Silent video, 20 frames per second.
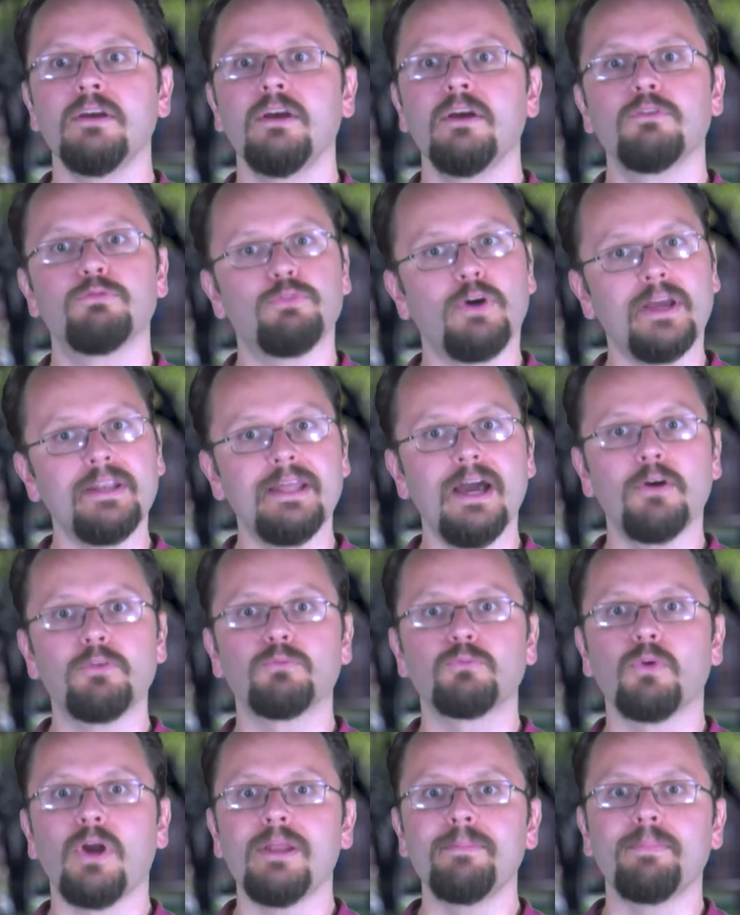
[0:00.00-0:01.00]
Find out in
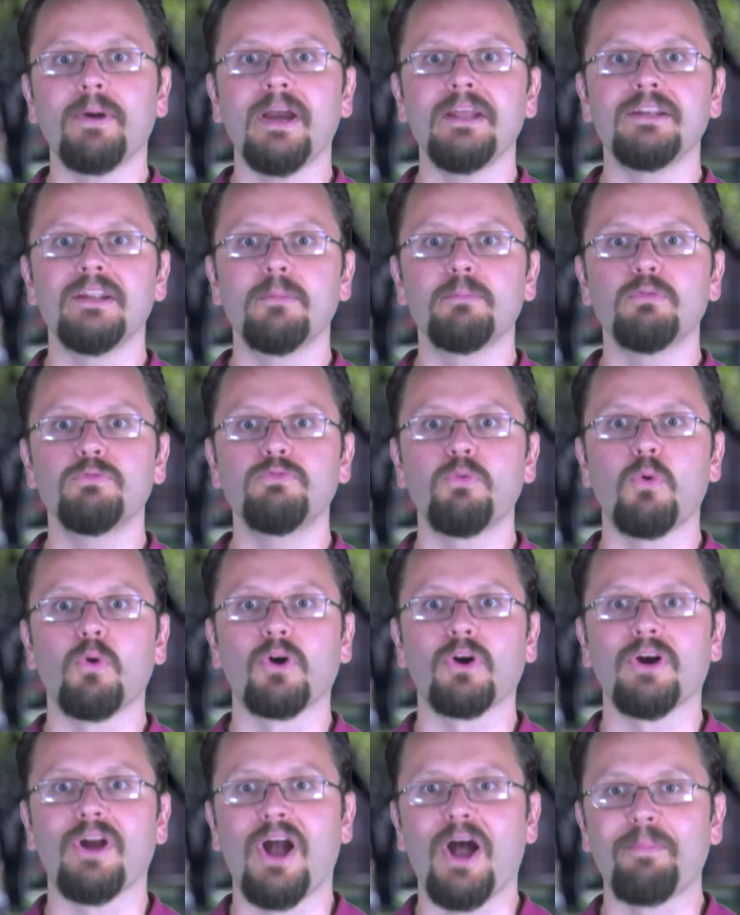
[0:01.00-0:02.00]
Write Bite number
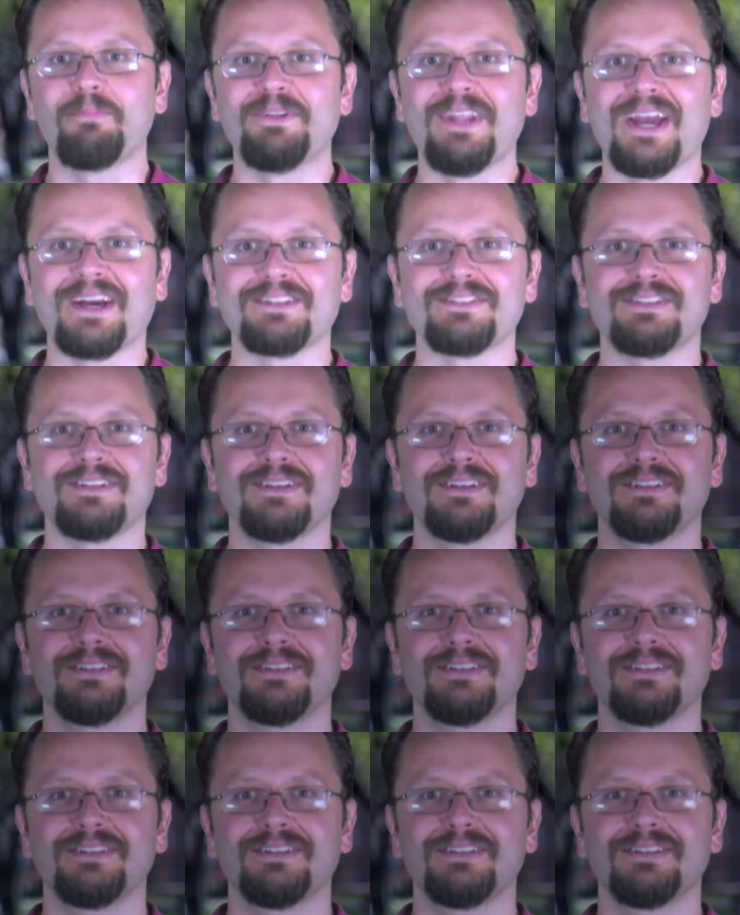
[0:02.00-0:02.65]
4, up next.